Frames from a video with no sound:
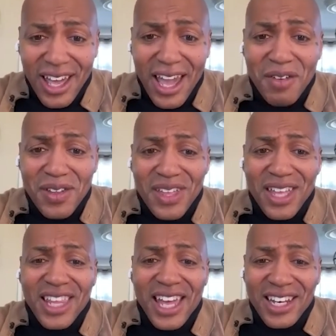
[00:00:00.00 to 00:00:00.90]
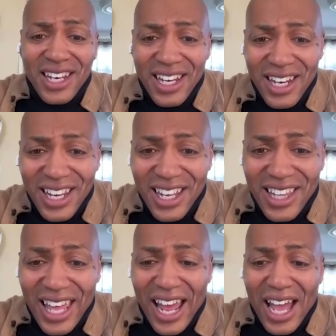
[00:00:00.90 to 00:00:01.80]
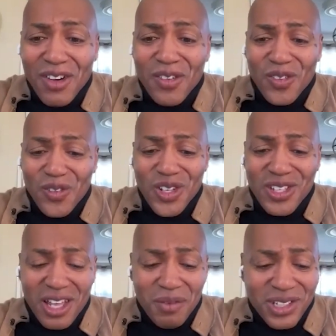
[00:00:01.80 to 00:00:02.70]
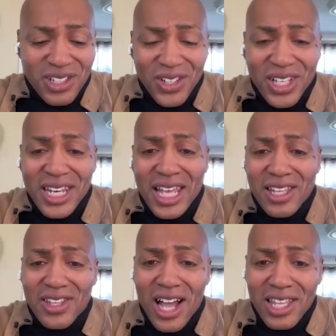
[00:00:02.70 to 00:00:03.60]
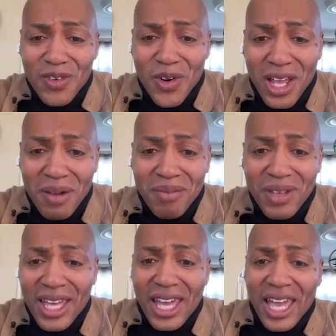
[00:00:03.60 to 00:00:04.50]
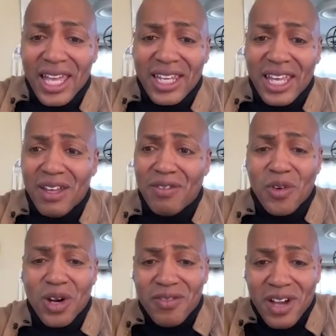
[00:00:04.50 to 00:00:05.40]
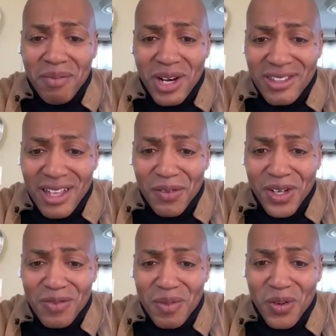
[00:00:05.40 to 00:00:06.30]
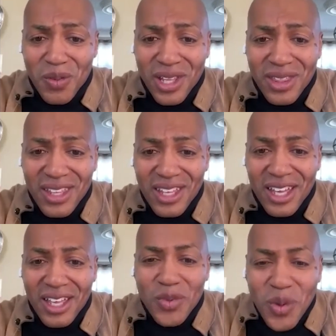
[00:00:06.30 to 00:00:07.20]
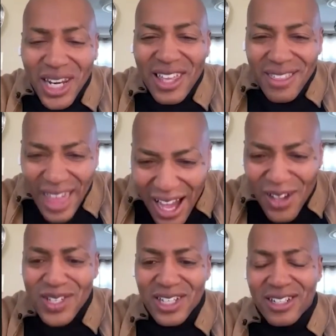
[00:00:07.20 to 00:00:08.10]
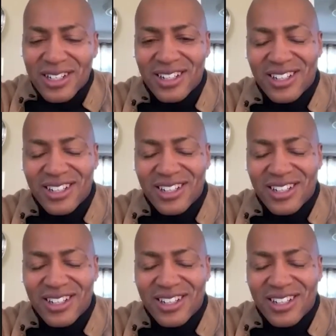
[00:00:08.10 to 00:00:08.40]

Everything wow. that that I was able to connect the dots for him in the 45 minutes that we spoke with. 20,000.